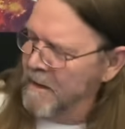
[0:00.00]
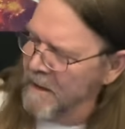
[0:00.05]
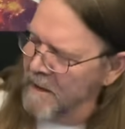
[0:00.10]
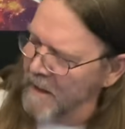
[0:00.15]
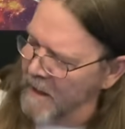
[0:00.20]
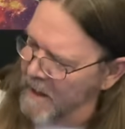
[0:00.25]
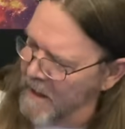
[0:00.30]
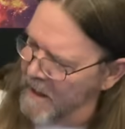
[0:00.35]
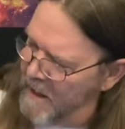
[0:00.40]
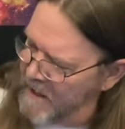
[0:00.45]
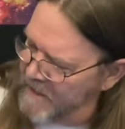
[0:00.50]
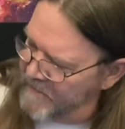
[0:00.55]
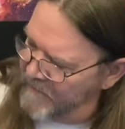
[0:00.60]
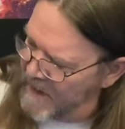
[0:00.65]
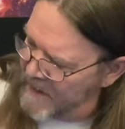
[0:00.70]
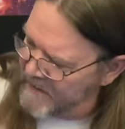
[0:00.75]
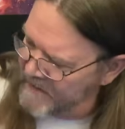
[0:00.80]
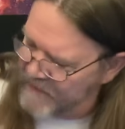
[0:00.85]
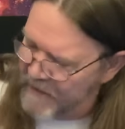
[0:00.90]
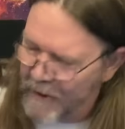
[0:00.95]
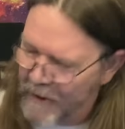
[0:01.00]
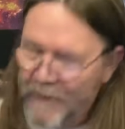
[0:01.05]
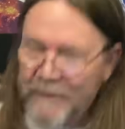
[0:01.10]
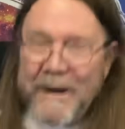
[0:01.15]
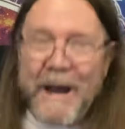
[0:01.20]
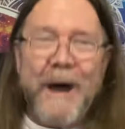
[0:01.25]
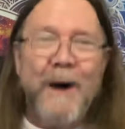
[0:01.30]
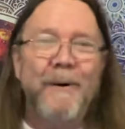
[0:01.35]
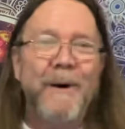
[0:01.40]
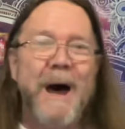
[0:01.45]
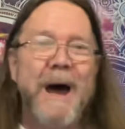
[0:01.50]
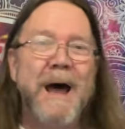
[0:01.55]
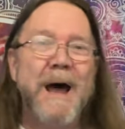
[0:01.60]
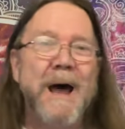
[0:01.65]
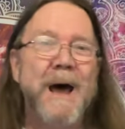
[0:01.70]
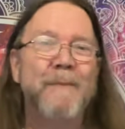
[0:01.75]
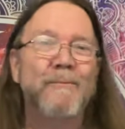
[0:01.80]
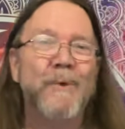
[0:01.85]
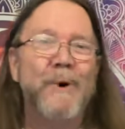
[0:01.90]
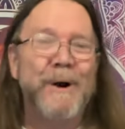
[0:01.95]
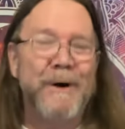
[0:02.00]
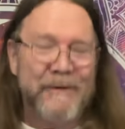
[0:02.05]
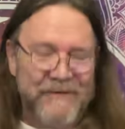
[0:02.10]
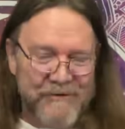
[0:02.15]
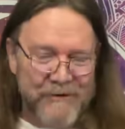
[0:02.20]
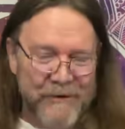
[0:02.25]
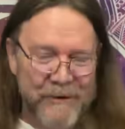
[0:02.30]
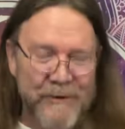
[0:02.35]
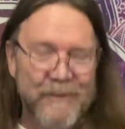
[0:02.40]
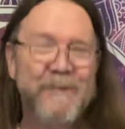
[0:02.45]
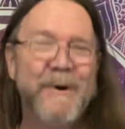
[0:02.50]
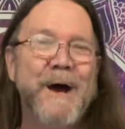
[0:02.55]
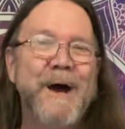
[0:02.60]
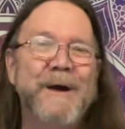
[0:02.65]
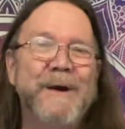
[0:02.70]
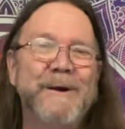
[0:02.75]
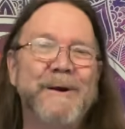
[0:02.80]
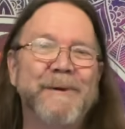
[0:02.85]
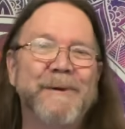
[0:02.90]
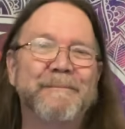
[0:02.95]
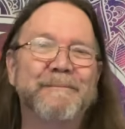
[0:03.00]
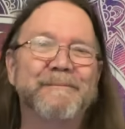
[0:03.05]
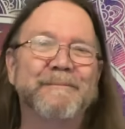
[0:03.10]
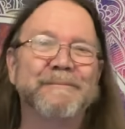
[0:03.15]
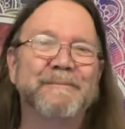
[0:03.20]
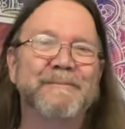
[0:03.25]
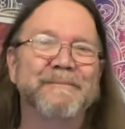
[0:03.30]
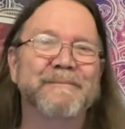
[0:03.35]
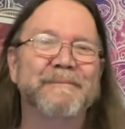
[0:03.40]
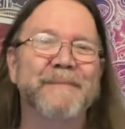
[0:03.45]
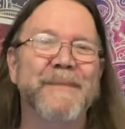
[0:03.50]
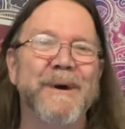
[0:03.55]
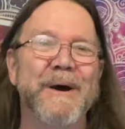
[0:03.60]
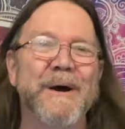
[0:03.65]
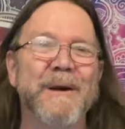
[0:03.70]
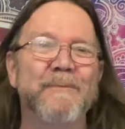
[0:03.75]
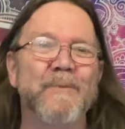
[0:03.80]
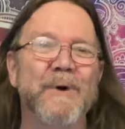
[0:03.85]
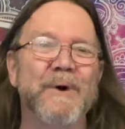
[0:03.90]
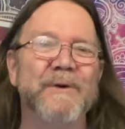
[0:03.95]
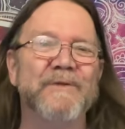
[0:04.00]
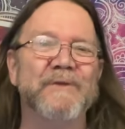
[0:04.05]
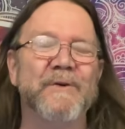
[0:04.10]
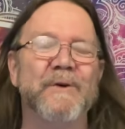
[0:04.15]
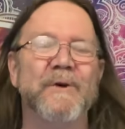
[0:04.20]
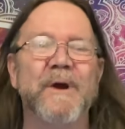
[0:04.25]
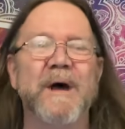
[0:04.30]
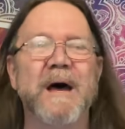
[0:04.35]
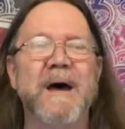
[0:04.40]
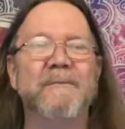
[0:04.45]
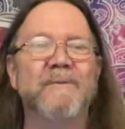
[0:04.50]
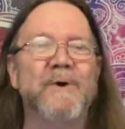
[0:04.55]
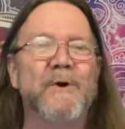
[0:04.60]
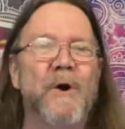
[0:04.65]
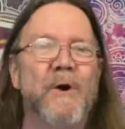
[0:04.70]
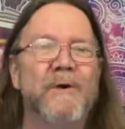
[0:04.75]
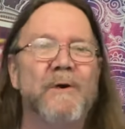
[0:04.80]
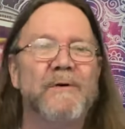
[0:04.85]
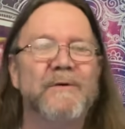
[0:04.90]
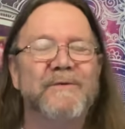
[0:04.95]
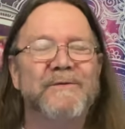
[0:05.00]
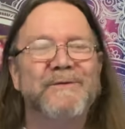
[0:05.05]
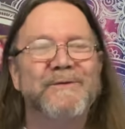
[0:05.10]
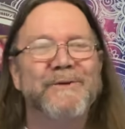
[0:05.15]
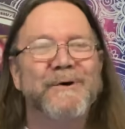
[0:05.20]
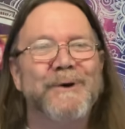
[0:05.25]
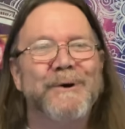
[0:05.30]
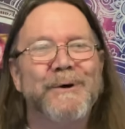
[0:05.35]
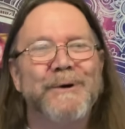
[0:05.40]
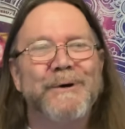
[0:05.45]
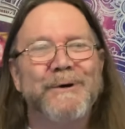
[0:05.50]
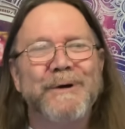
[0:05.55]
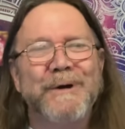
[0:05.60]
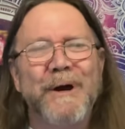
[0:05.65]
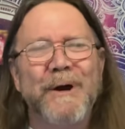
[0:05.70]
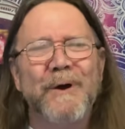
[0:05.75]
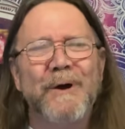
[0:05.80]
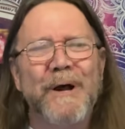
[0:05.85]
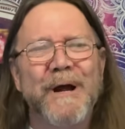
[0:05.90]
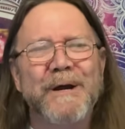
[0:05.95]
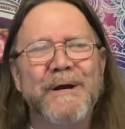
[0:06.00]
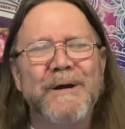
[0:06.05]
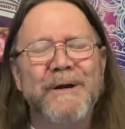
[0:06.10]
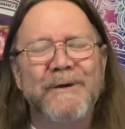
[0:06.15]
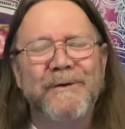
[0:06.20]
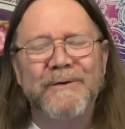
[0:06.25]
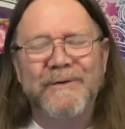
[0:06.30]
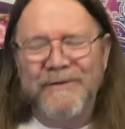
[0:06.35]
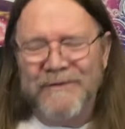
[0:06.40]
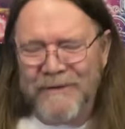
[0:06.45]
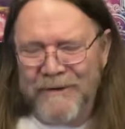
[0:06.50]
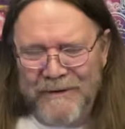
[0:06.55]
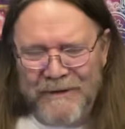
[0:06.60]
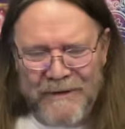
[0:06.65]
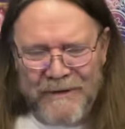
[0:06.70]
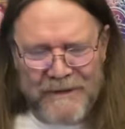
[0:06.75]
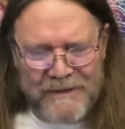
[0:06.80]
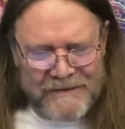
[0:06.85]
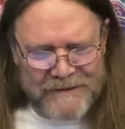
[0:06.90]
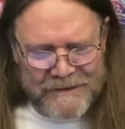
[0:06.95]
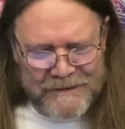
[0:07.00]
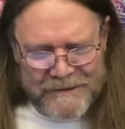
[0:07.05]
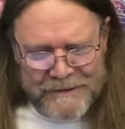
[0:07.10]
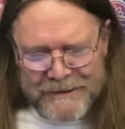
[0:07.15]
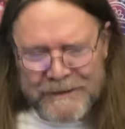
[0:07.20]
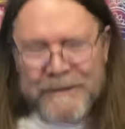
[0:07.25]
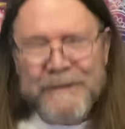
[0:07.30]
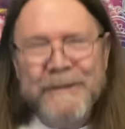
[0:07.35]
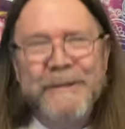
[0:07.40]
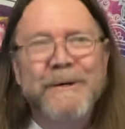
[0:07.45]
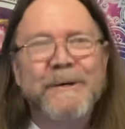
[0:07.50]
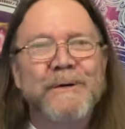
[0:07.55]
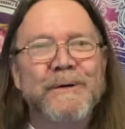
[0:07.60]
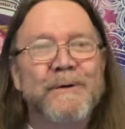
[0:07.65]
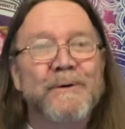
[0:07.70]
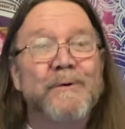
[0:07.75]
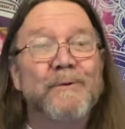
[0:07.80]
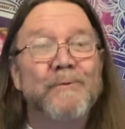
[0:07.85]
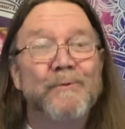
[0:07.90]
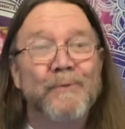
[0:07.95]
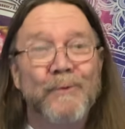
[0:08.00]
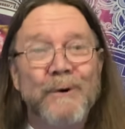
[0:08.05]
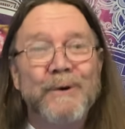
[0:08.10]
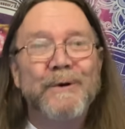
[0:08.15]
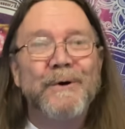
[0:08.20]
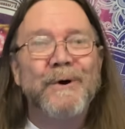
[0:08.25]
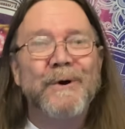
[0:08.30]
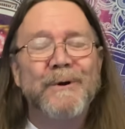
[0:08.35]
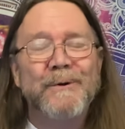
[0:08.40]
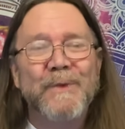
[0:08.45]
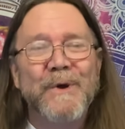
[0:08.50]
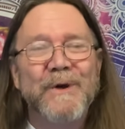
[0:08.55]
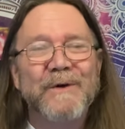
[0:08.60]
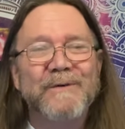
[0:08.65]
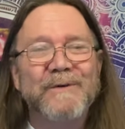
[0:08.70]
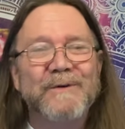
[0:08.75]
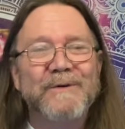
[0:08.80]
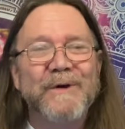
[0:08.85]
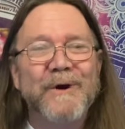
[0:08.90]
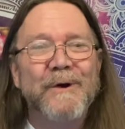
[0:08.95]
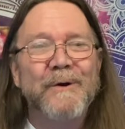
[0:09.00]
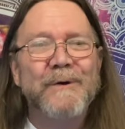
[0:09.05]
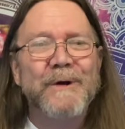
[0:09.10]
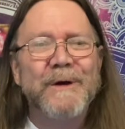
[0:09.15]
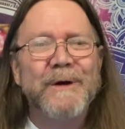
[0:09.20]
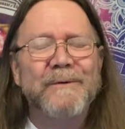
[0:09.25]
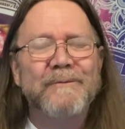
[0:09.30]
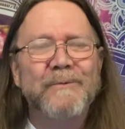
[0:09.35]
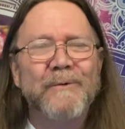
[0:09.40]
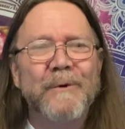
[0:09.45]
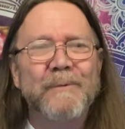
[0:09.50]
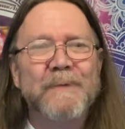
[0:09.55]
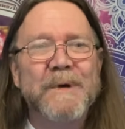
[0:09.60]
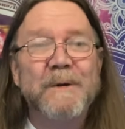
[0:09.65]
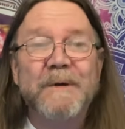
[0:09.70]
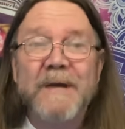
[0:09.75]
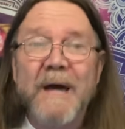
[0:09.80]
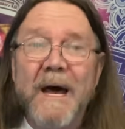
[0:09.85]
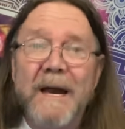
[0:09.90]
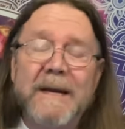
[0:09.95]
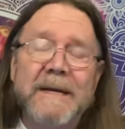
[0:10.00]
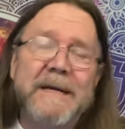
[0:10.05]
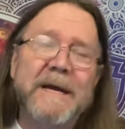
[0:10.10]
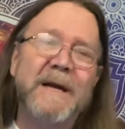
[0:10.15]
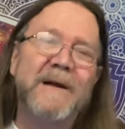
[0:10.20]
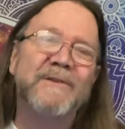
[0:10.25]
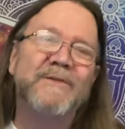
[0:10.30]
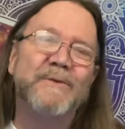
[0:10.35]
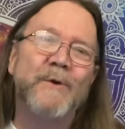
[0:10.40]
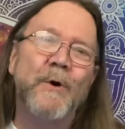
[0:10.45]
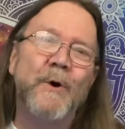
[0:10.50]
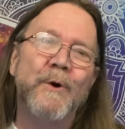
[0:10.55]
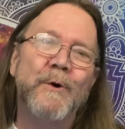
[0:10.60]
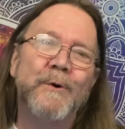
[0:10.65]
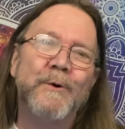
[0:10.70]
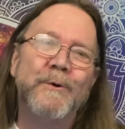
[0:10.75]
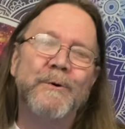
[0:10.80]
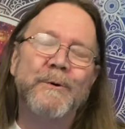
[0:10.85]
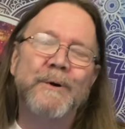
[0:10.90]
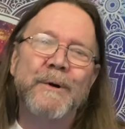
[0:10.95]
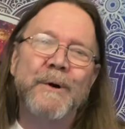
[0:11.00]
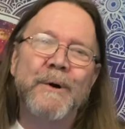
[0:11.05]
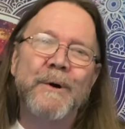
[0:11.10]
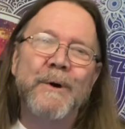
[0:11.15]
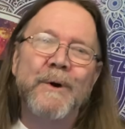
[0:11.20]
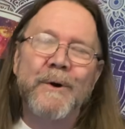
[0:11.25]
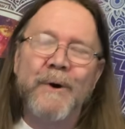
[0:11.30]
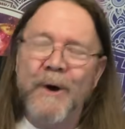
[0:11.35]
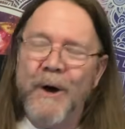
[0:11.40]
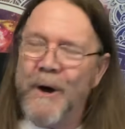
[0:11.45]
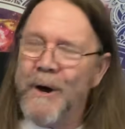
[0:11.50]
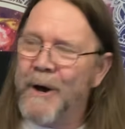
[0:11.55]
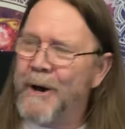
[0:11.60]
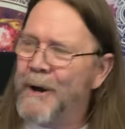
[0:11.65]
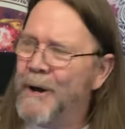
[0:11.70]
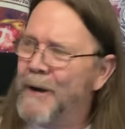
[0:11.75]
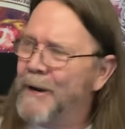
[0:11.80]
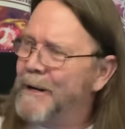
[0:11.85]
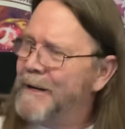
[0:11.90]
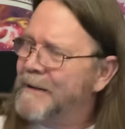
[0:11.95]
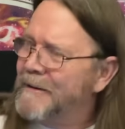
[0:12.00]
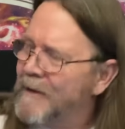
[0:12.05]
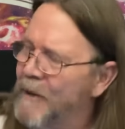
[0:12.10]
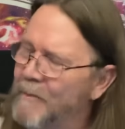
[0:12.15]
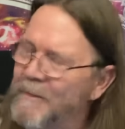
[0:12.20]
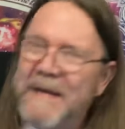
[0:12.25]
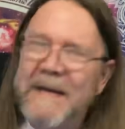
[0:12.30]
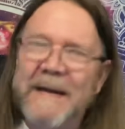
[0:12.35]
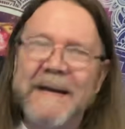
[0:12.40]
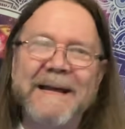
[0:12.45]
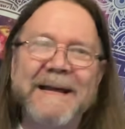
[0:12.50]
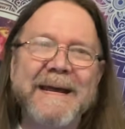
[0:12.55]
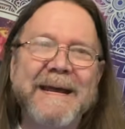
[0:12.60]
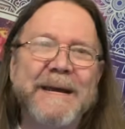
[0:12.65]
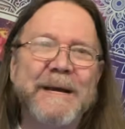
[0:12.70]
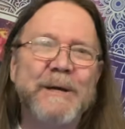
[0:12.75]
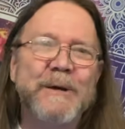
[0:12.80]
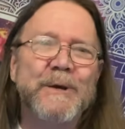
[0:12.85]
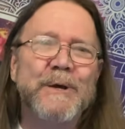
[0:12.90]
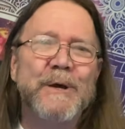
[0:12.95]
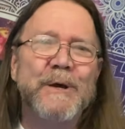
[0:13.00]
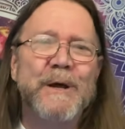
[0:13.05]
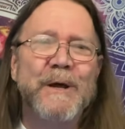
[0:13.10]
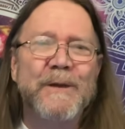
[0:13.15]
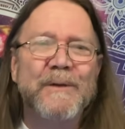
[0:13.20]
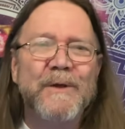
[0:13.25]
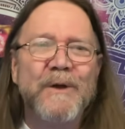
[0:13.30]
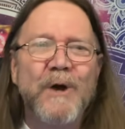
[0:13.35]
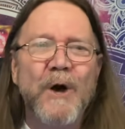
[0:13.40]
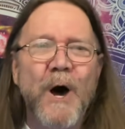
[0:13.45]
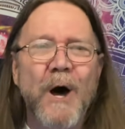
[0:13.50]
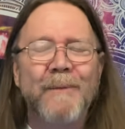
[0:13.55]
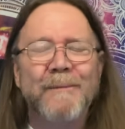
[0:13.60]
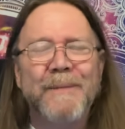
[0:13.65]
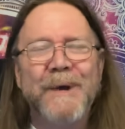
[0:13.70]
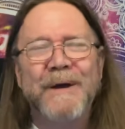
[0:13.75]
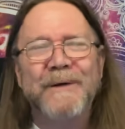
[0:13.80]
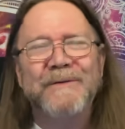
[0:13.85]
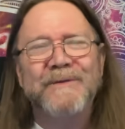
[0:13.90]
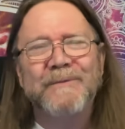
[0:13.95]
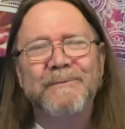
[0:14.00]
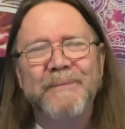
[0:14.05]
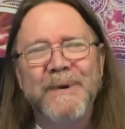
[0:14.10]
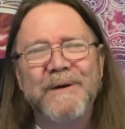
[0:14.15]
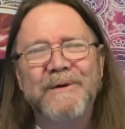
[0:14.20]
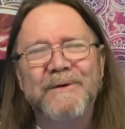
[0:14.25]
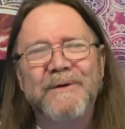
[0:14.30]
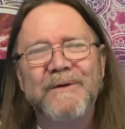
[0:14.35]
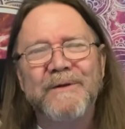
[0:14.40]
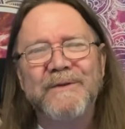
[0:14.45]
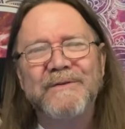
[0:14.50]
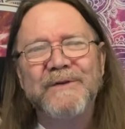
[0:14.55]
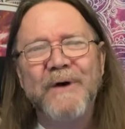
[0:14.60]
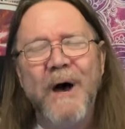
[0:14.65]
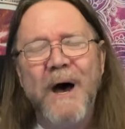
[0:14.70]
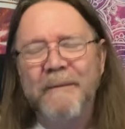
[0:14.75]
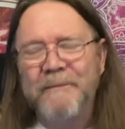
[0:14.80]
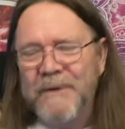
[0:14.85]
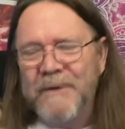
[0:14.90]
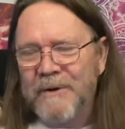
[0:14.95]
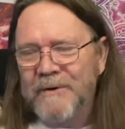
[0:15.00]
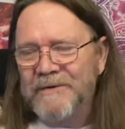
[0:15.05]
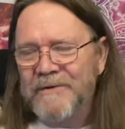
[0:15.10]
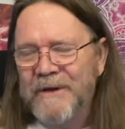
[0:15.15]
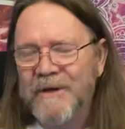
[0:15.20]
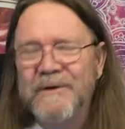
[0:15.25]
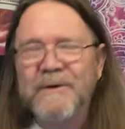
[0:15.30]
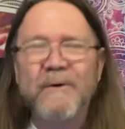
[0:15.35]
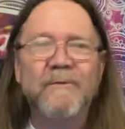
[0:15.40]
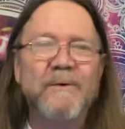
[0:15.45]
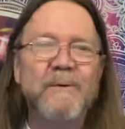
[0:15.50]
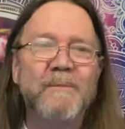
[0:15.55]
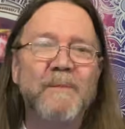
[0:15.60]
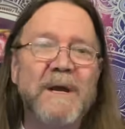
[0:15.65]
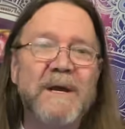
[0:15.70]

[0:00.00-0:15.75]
Uh, Divinely Toe. Now, I am wearing a shirt right here. I am wearing a shirt. I have an artist, uh, Carol Ann Henderson, that uh, working on an amazing tarot deck for me. Got a Kickstarter. Uh, there'll be a link in the comments pinned to the top that'll take you over to my